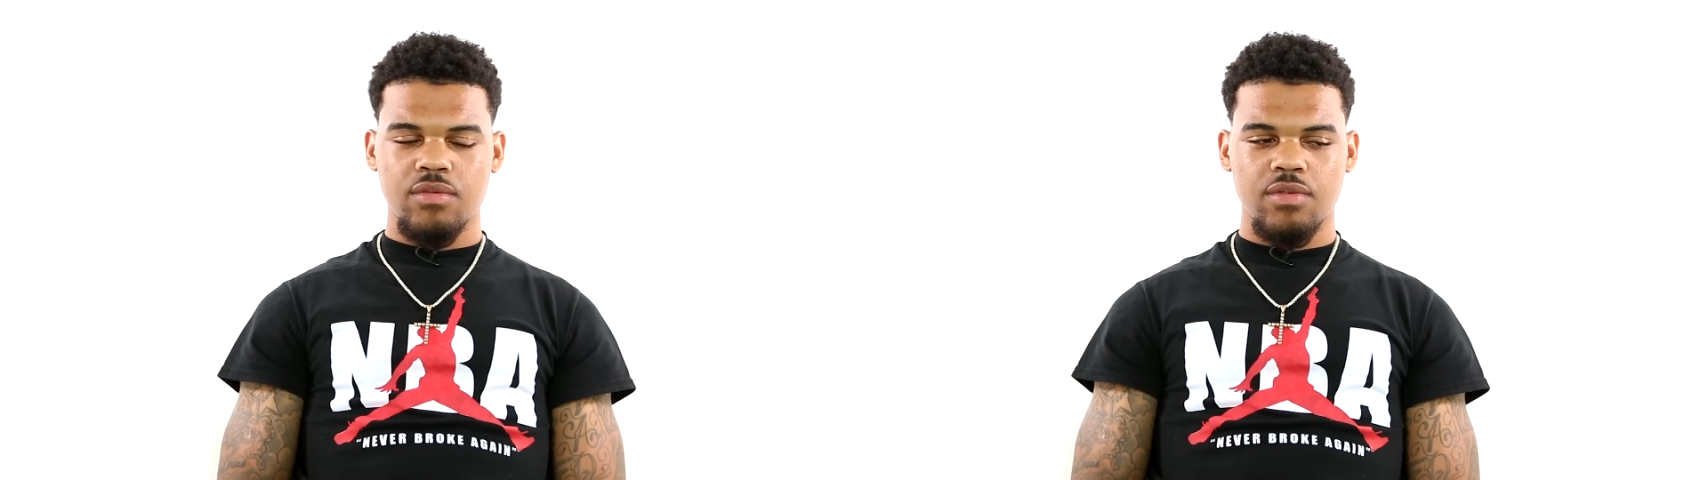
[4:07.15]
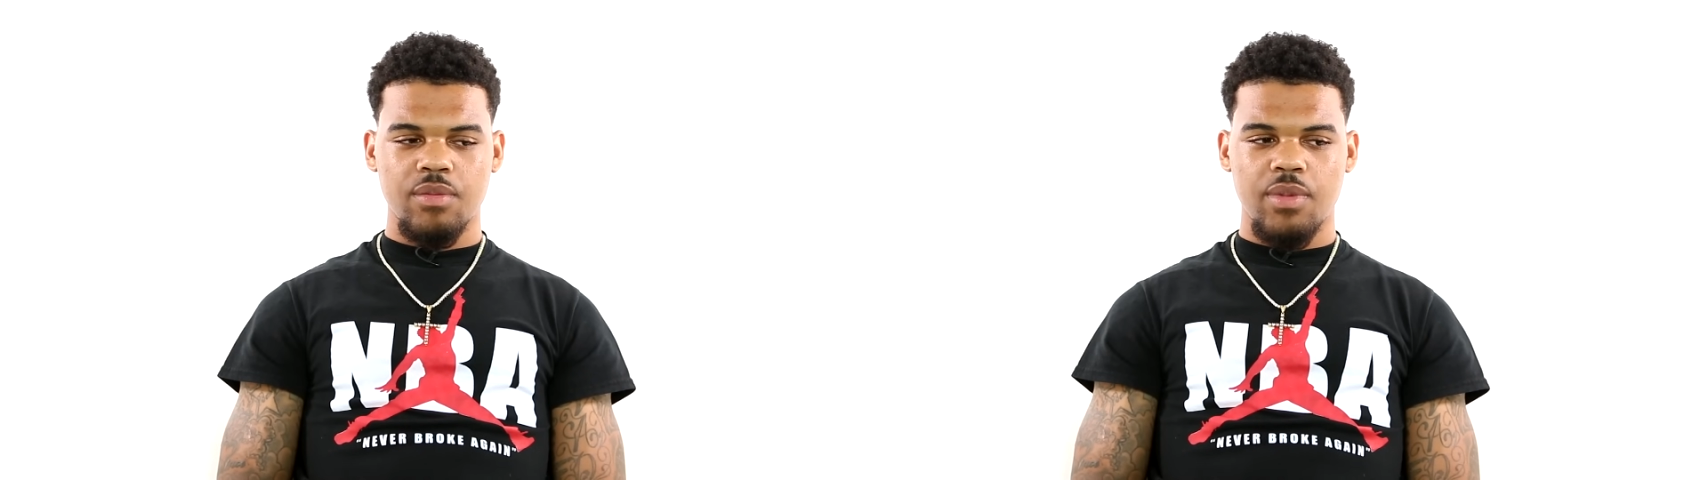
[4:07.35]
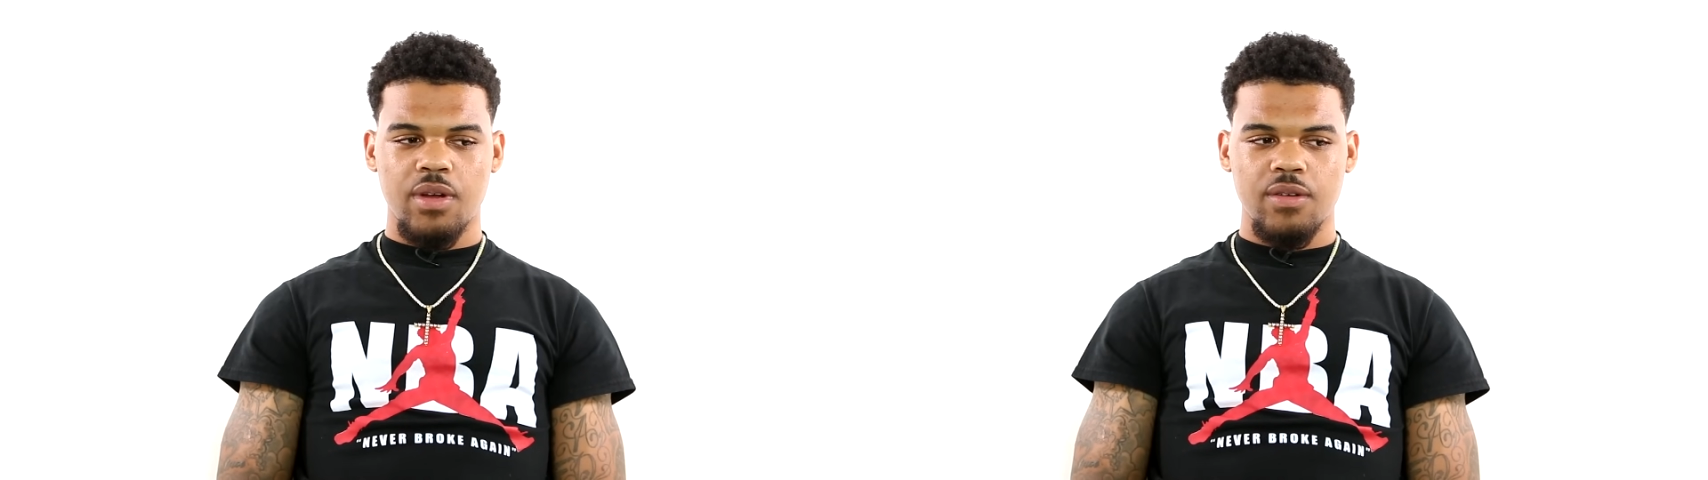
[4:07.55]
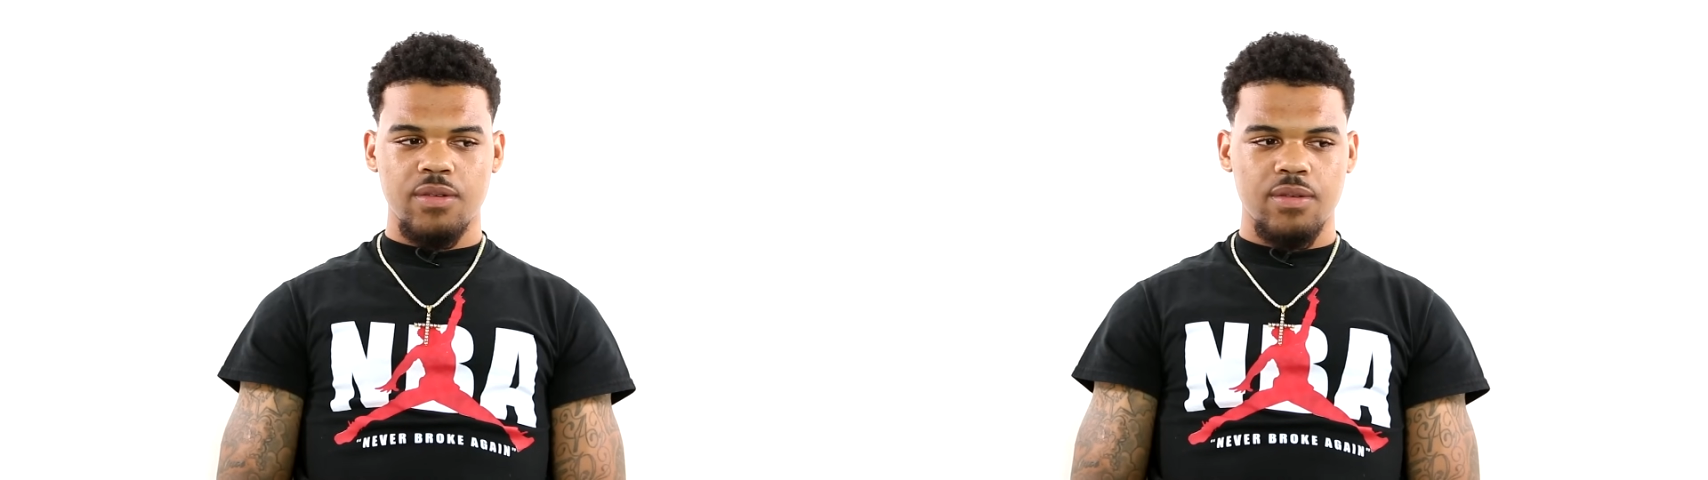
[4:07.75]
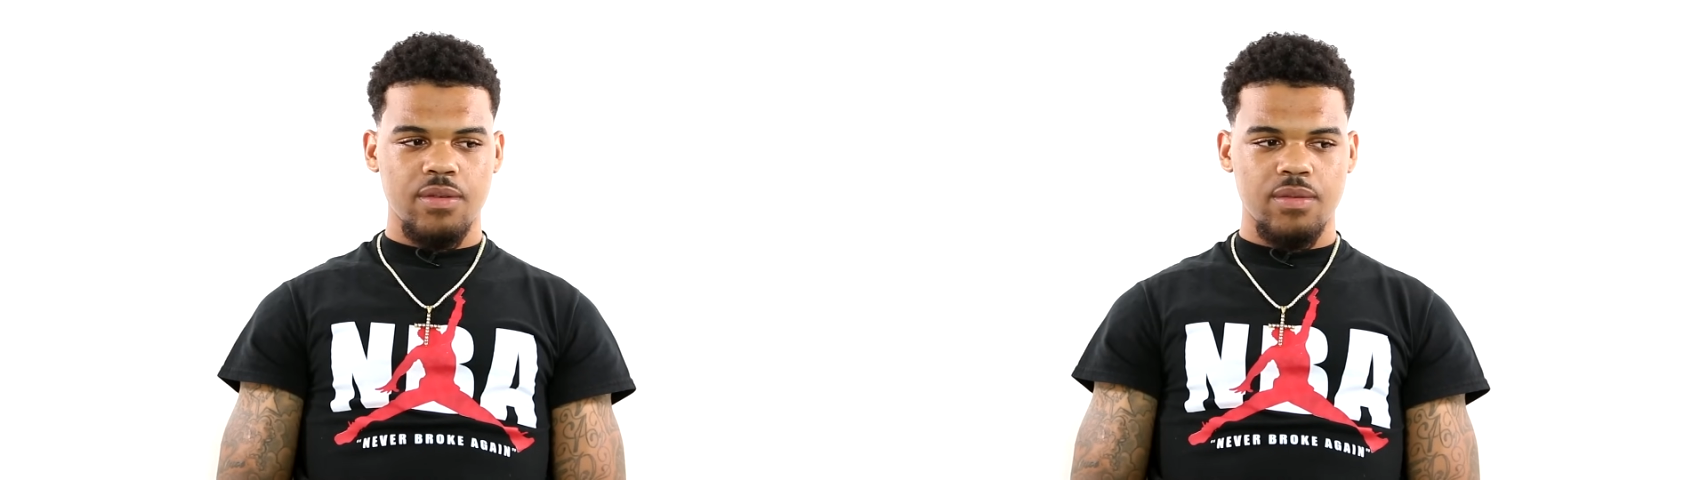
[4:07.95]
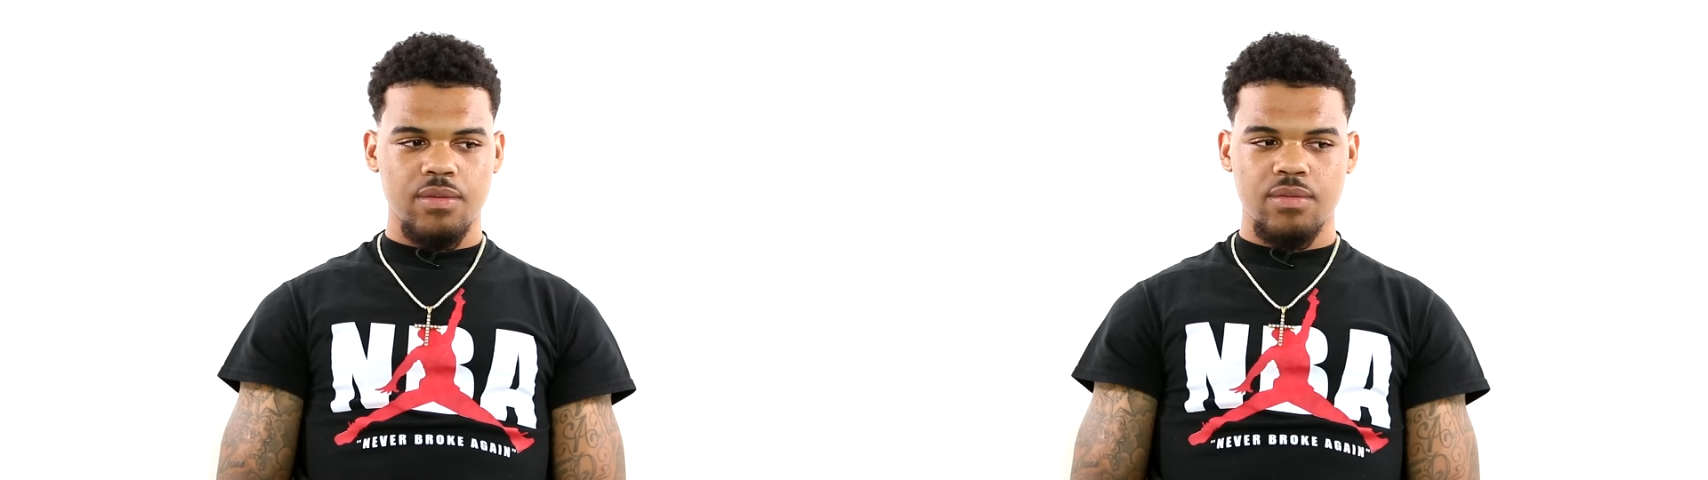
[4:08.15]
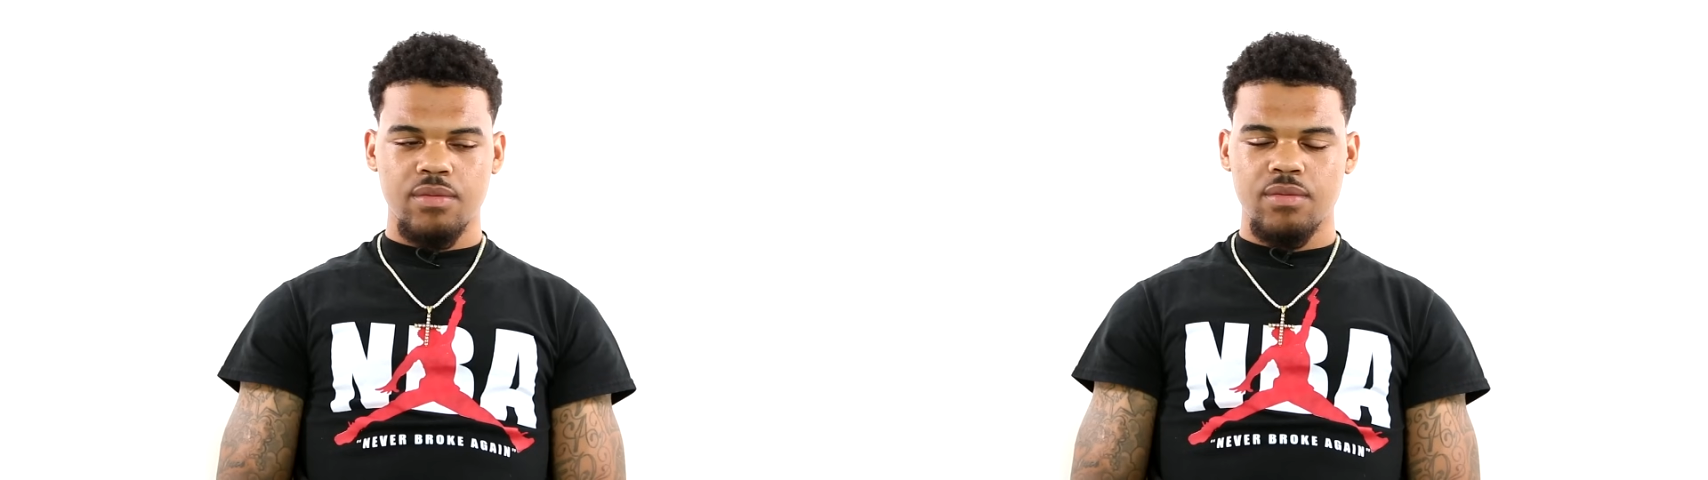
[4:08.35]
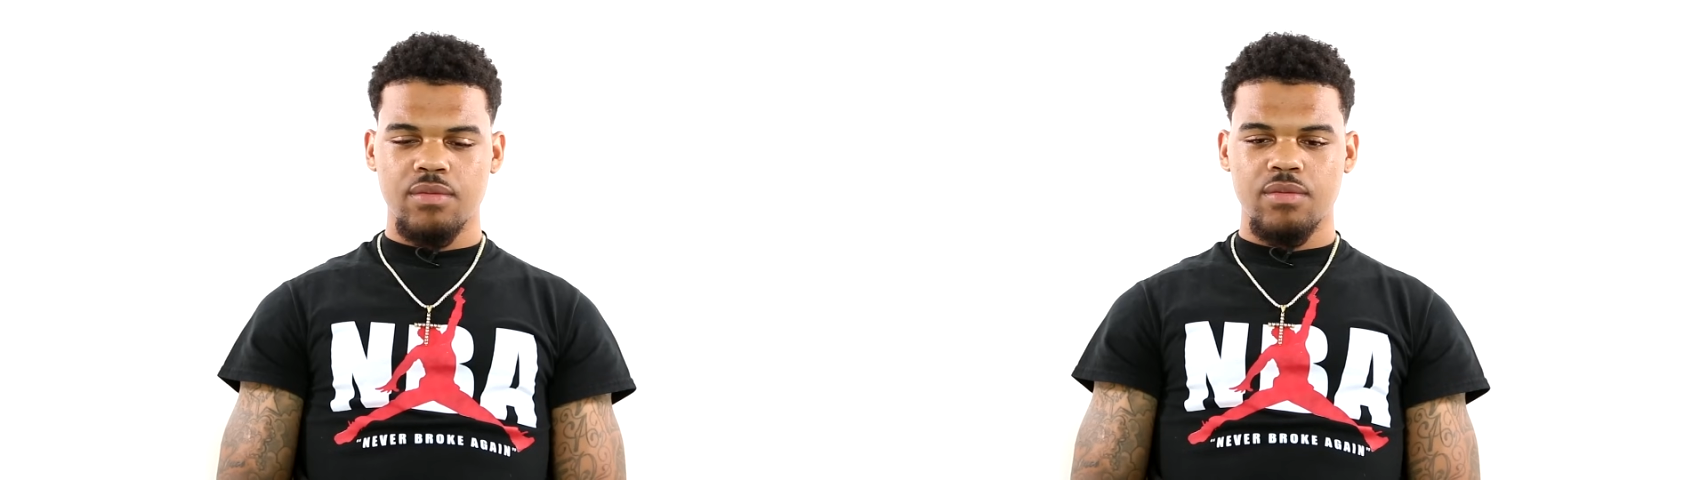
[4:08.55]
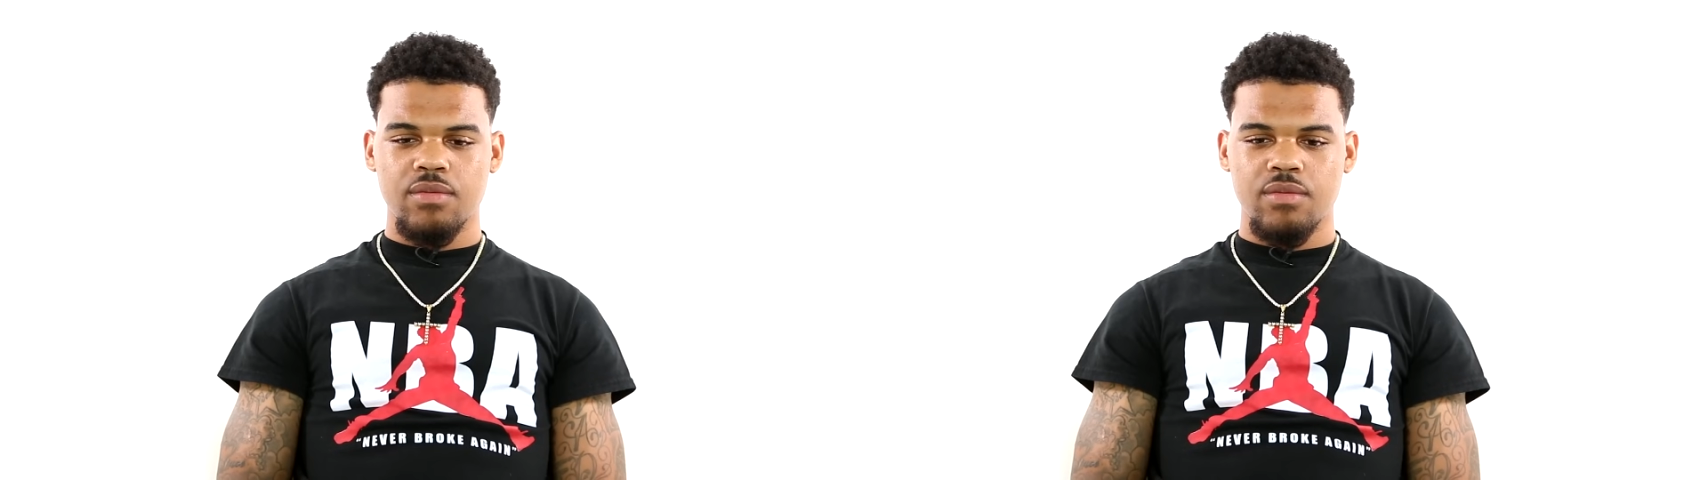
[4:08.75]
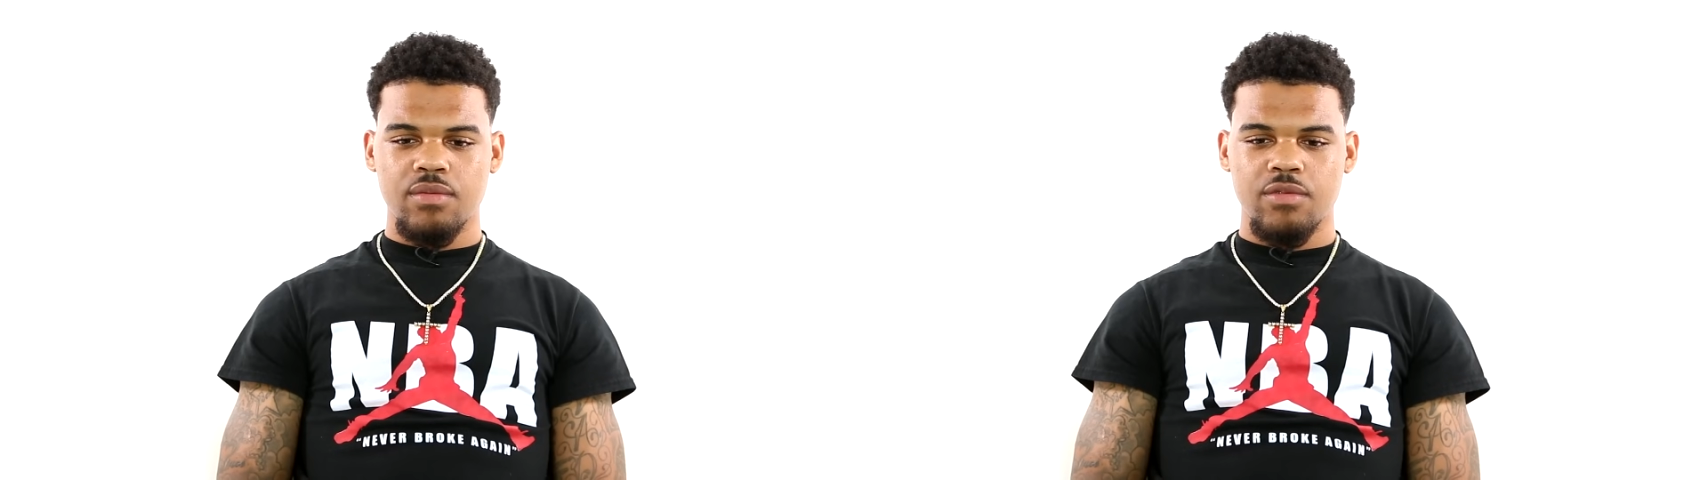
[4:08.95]
For about,
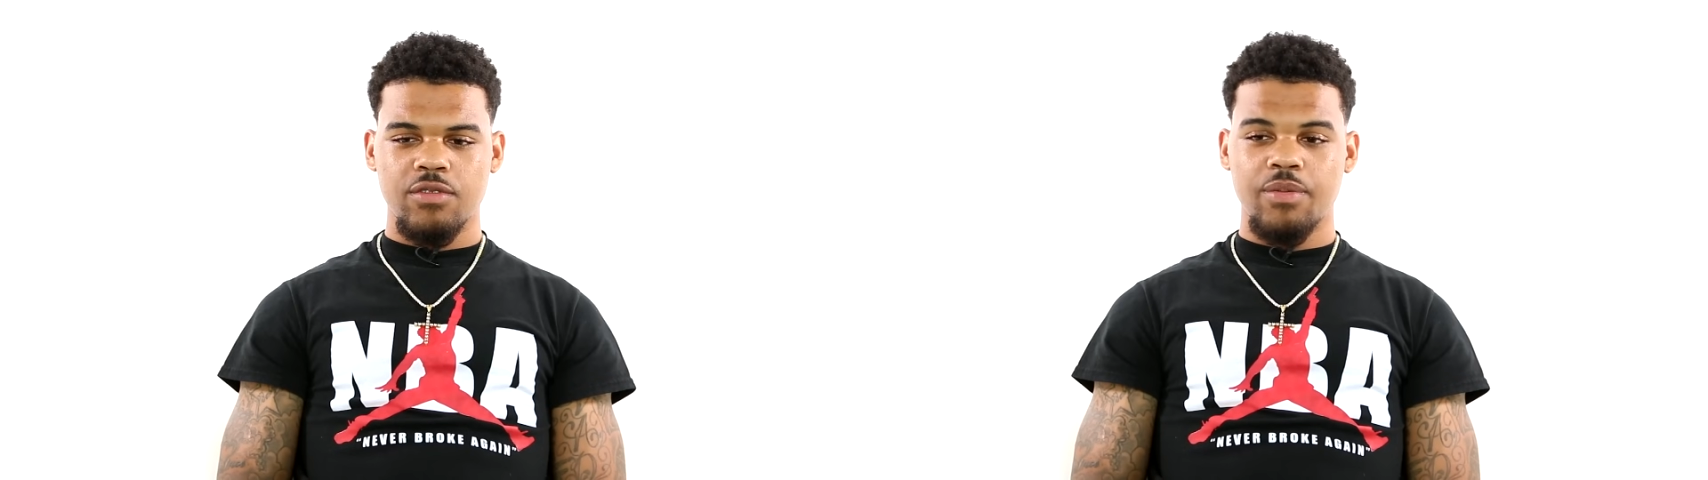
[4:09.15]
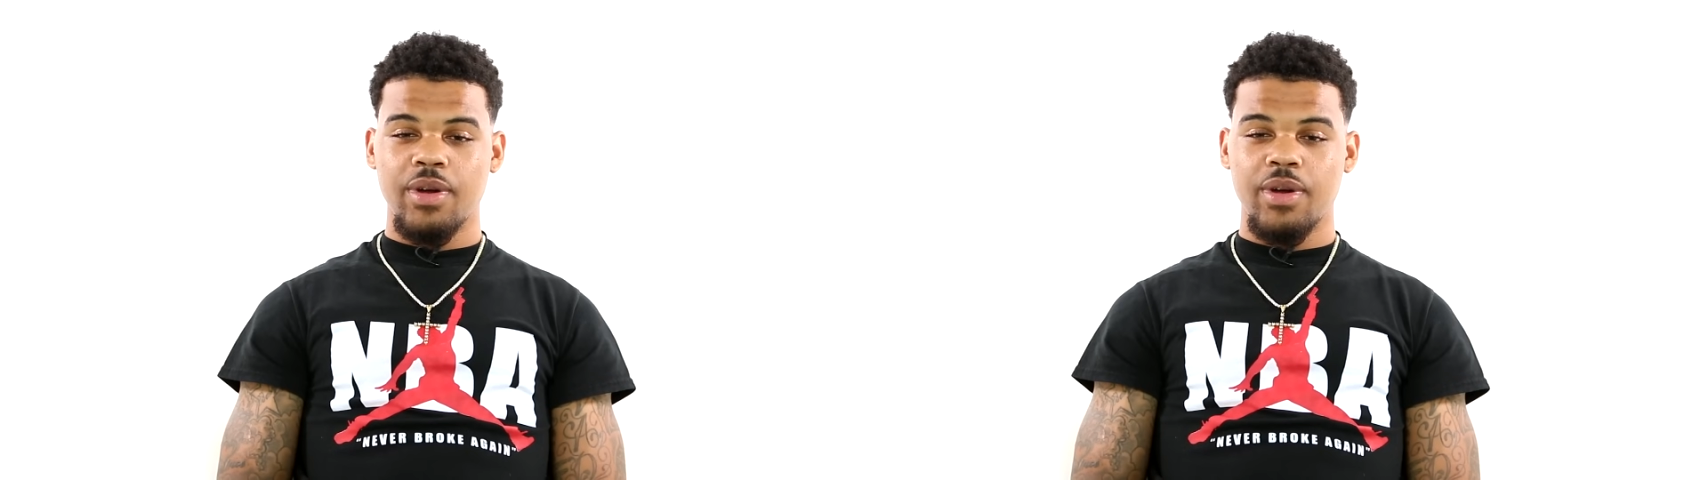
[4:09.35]
for